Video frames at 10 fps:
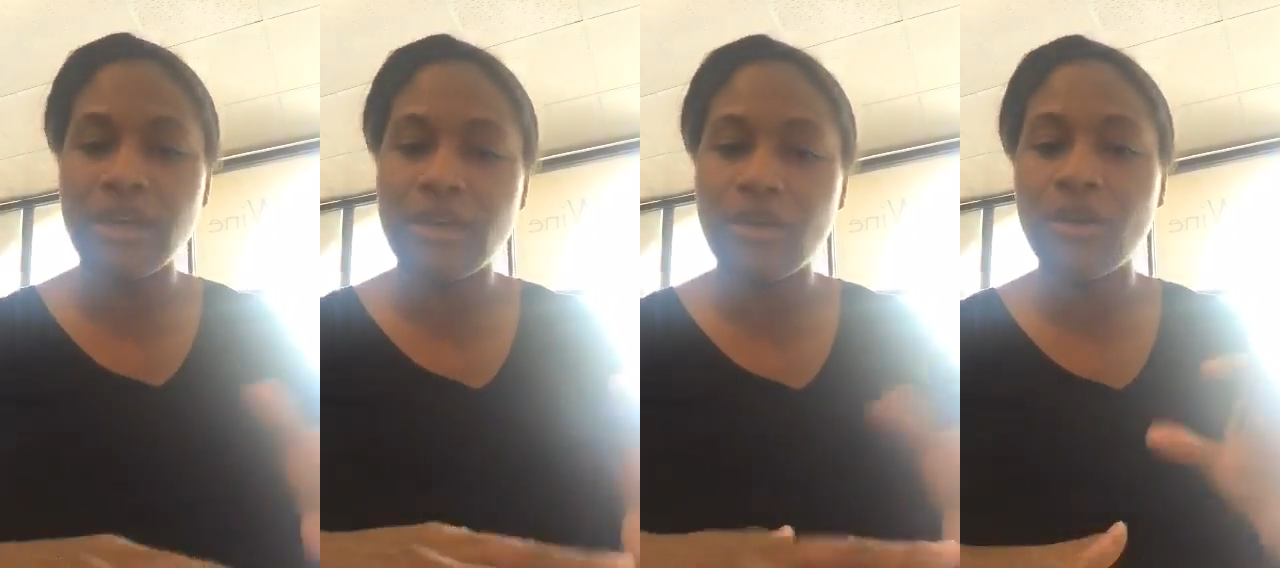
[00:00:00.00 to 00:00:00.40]

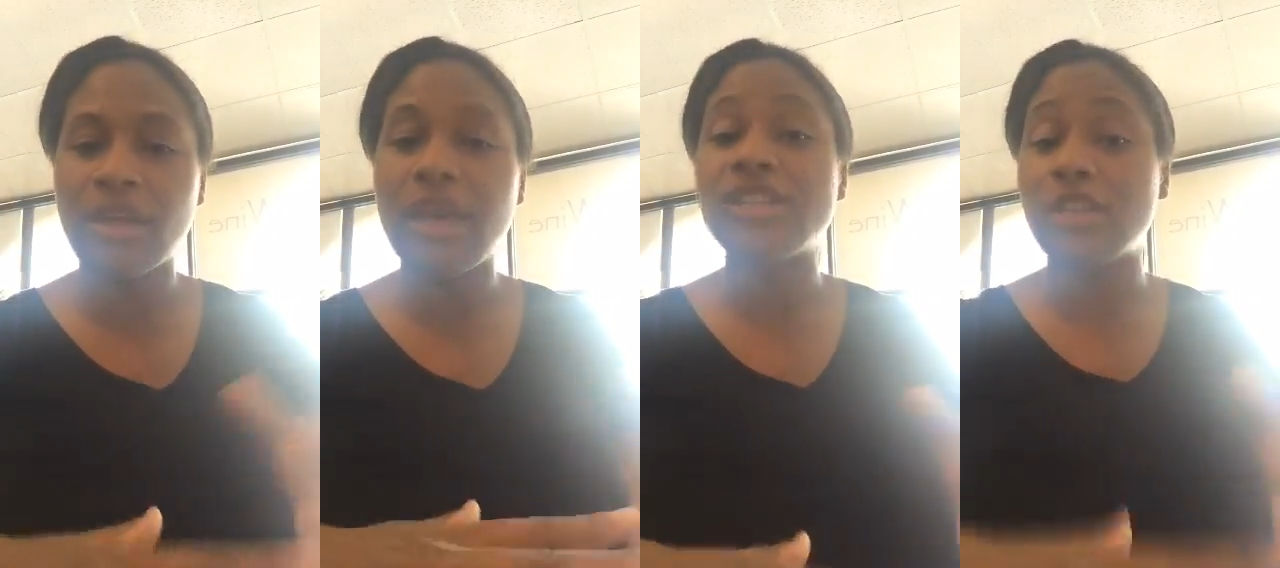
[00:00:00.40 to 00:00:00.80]
uh, on
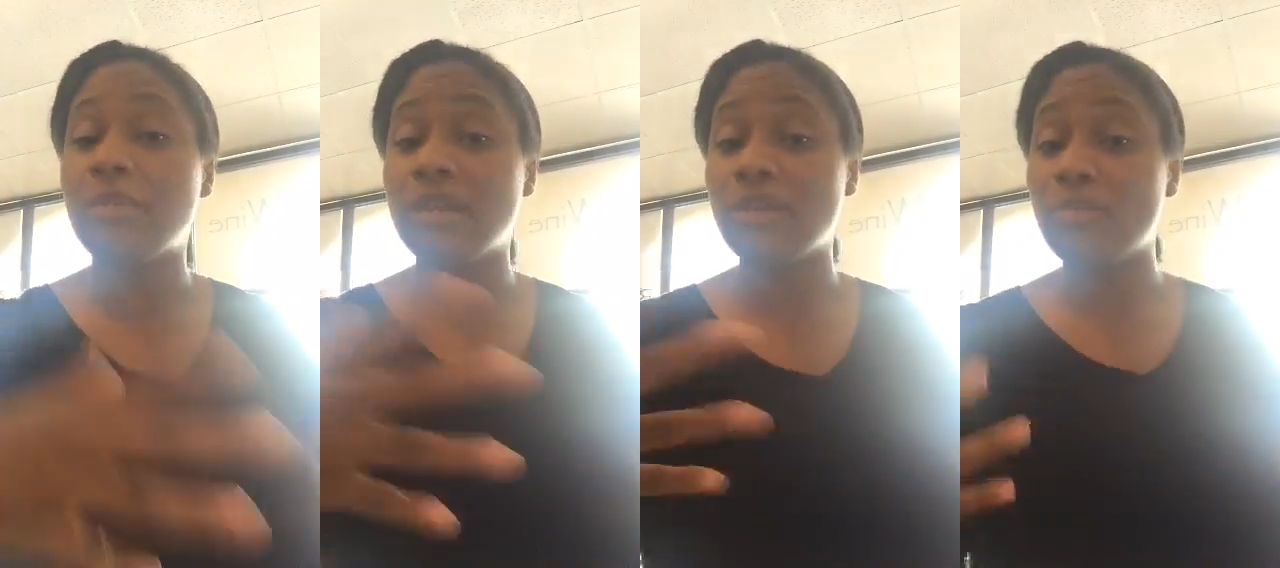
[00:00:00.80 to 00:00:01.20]
occasion can
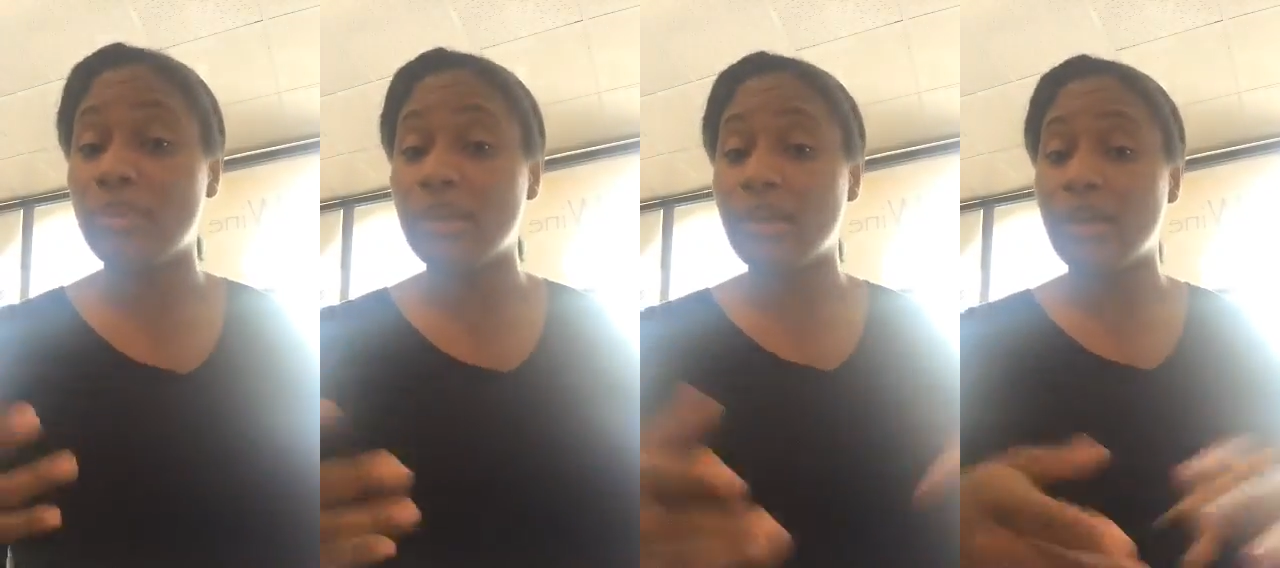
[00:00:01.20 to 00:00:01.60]
be a little
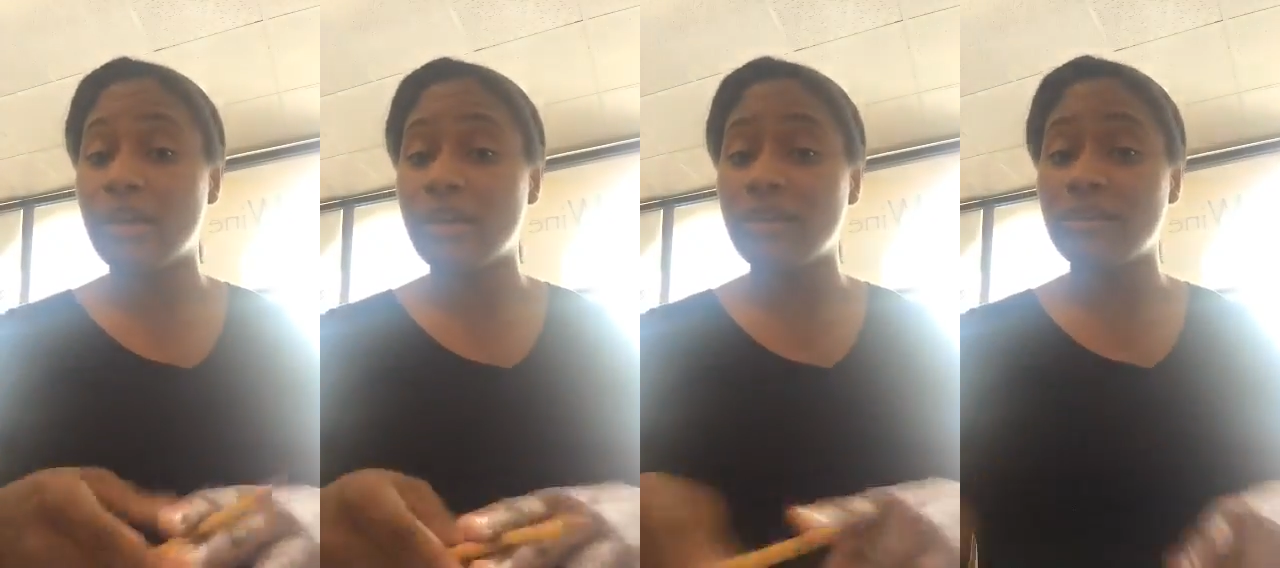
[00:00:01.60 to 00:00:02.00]
bit
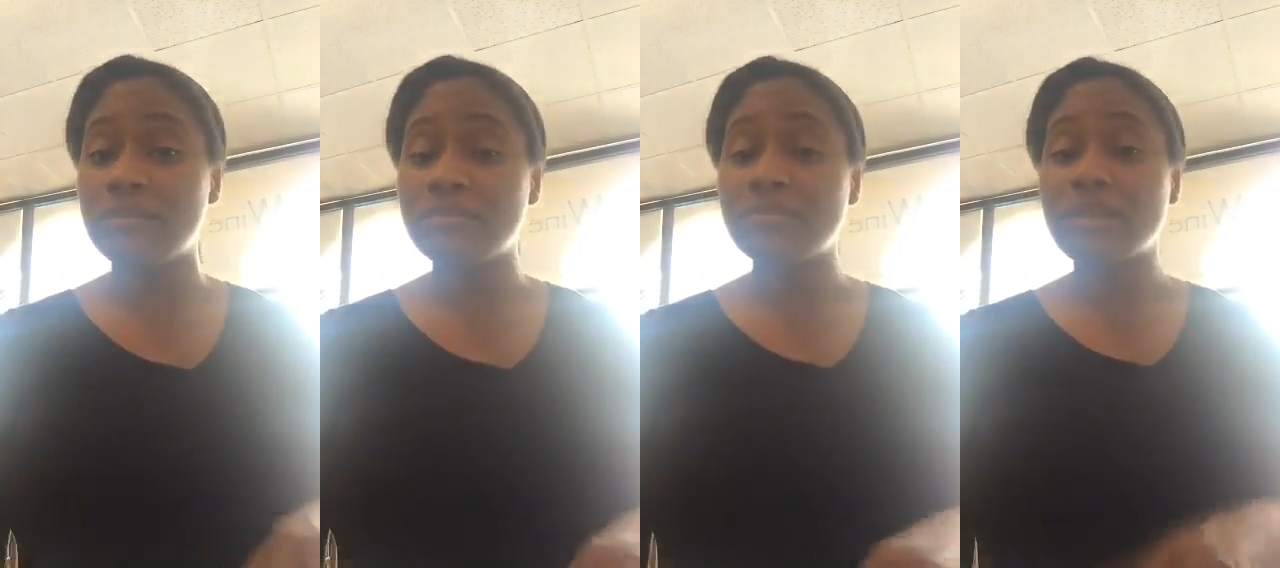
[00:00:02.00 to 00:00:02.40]
uh,
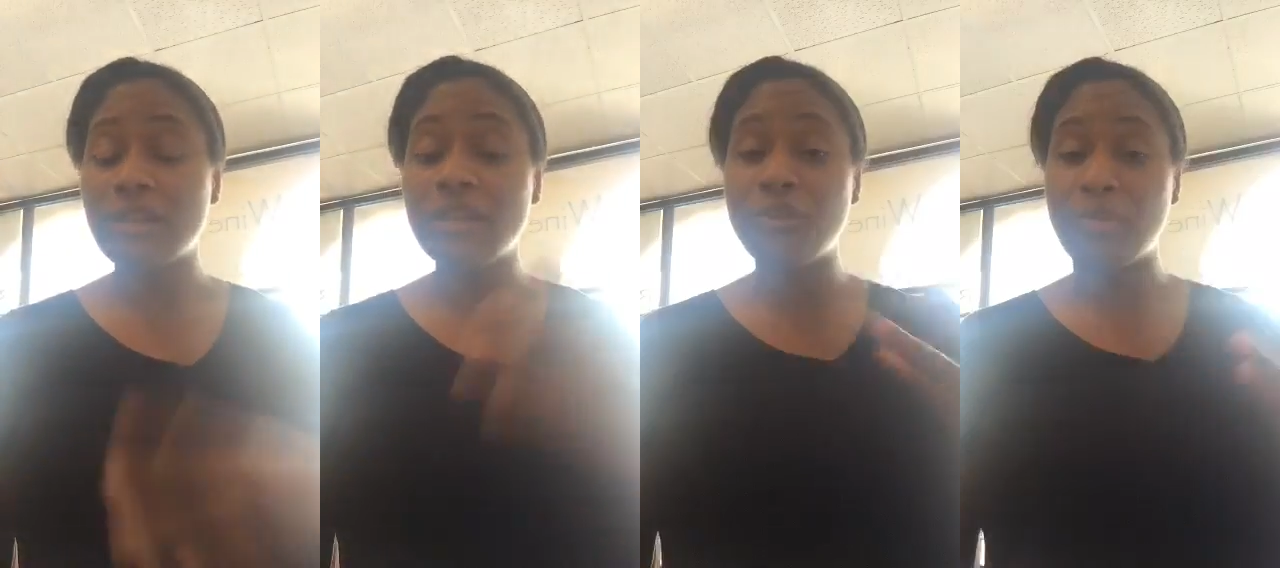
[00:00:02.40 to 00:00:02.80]

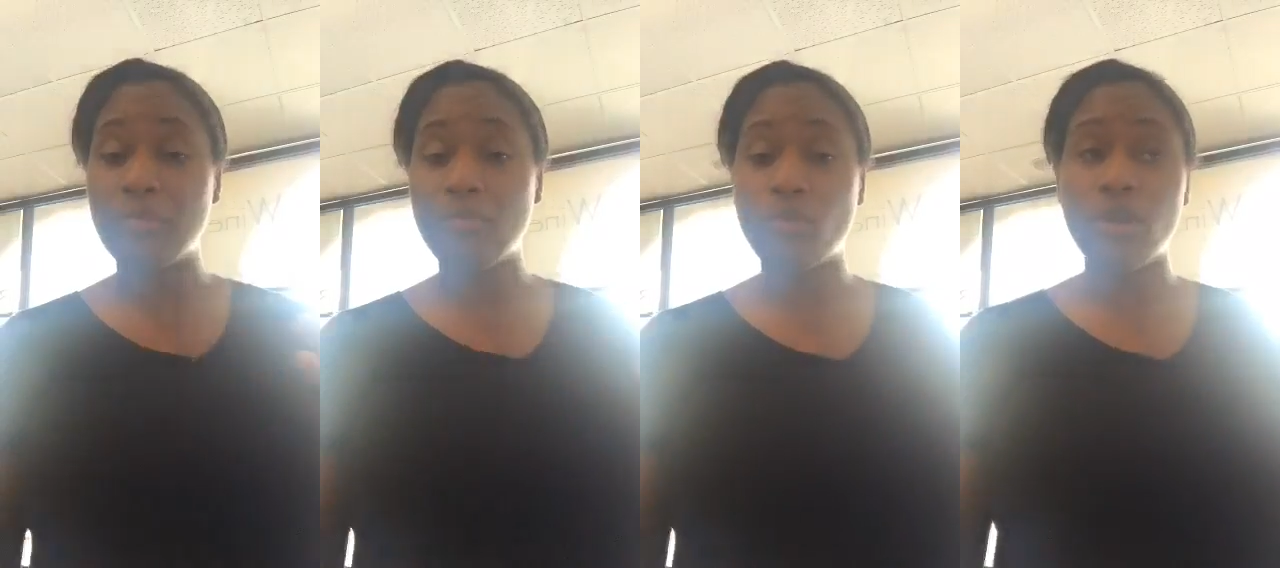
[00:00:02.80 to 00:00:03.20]
a little
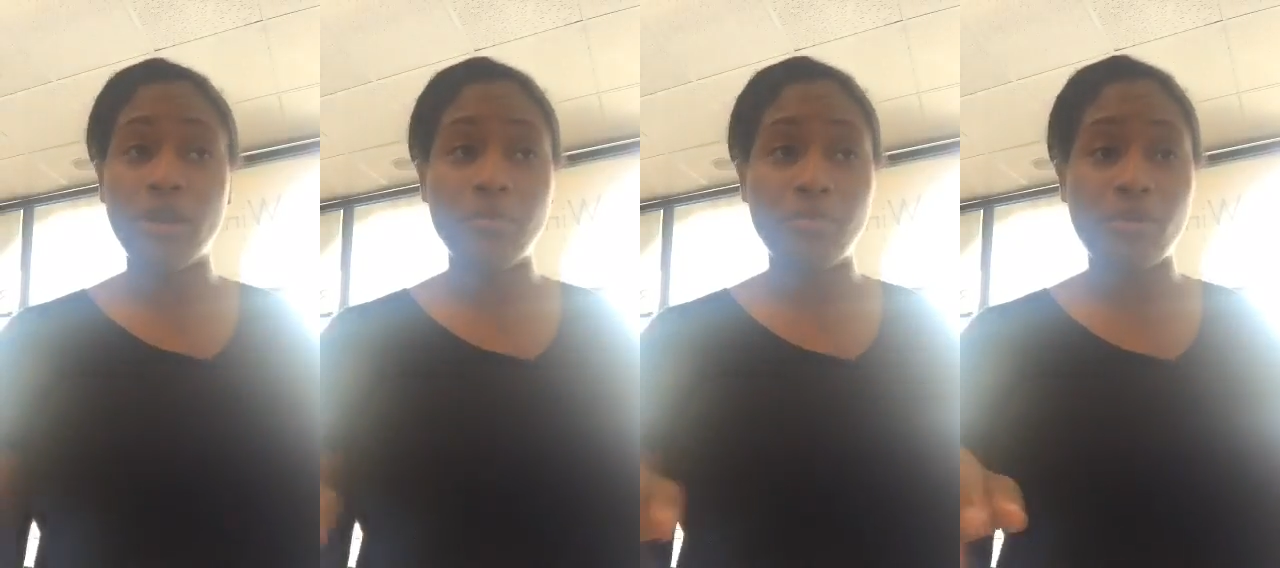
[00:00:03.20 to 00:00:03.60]
bit more
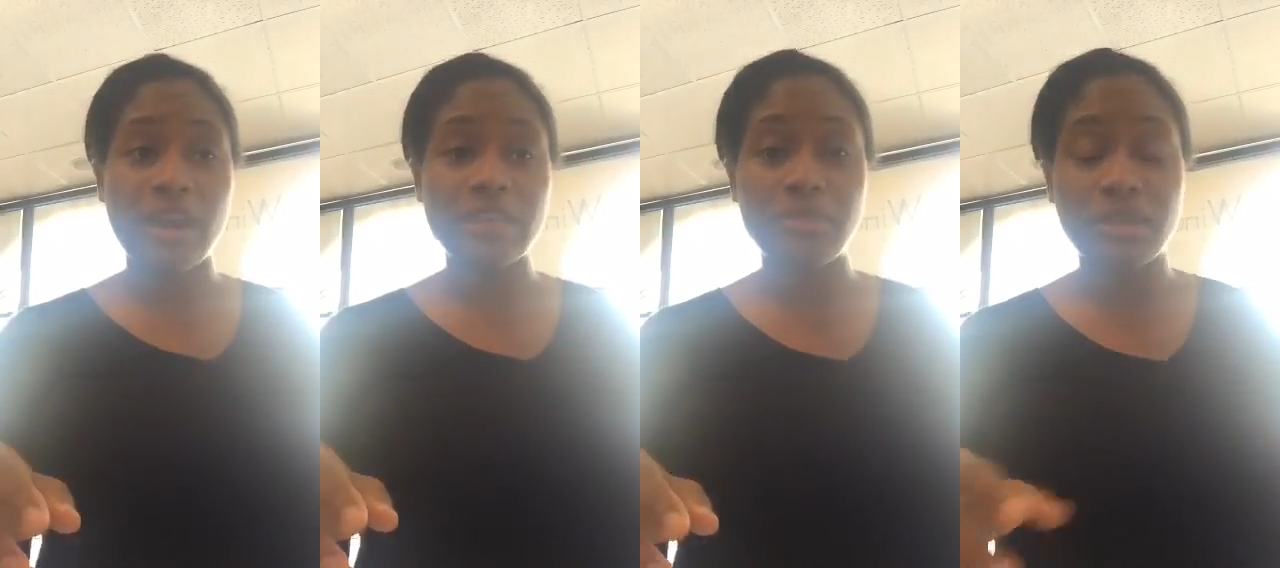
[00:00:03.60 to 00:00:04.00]
in
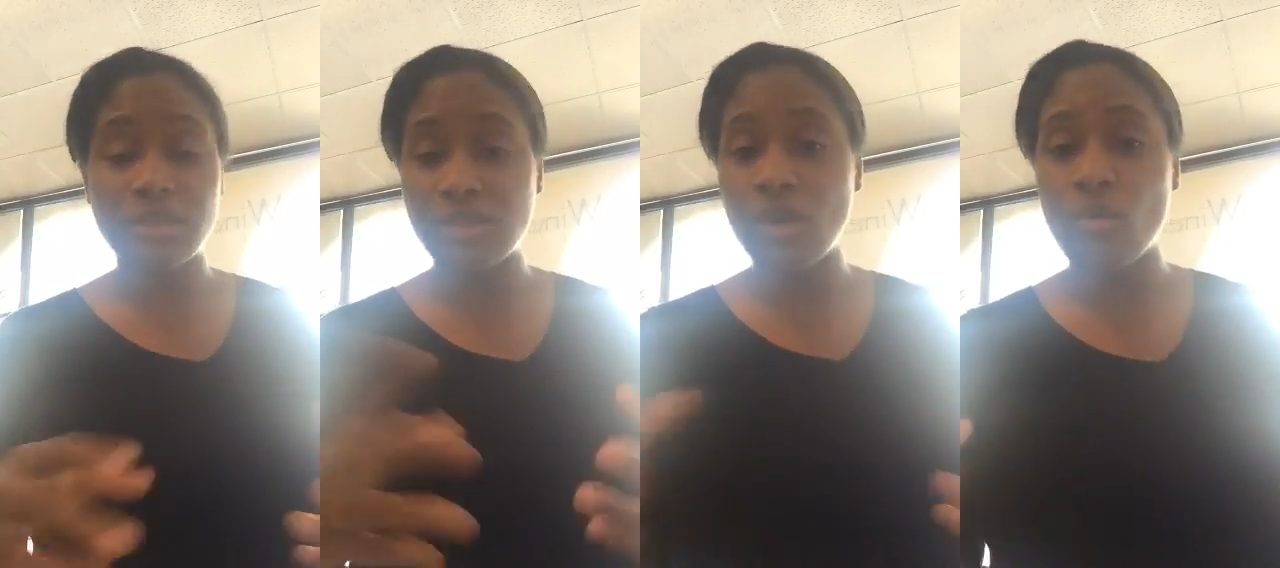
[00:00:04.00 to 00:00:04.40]
price, but
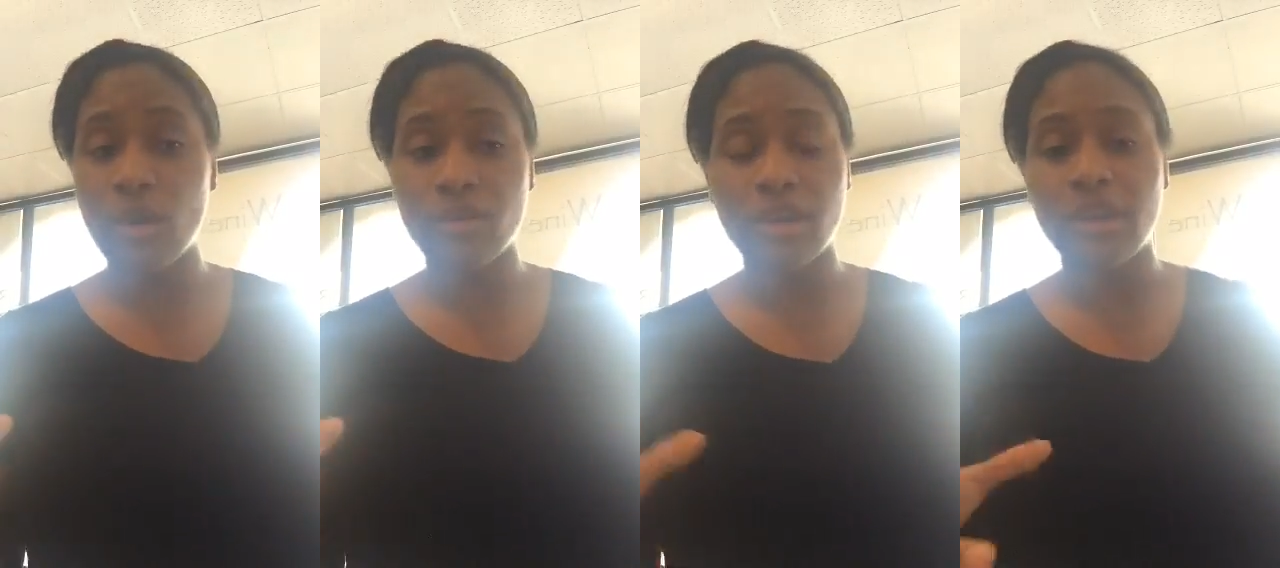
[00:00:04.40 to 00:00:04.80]
it's so
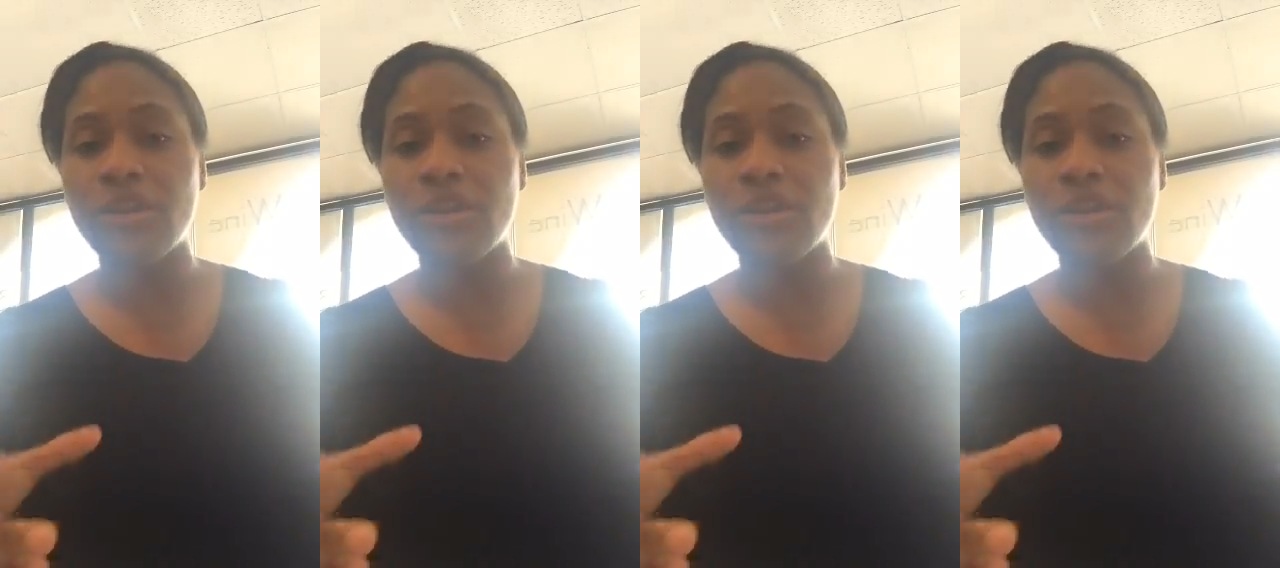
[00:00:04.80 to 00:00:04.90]
worth it.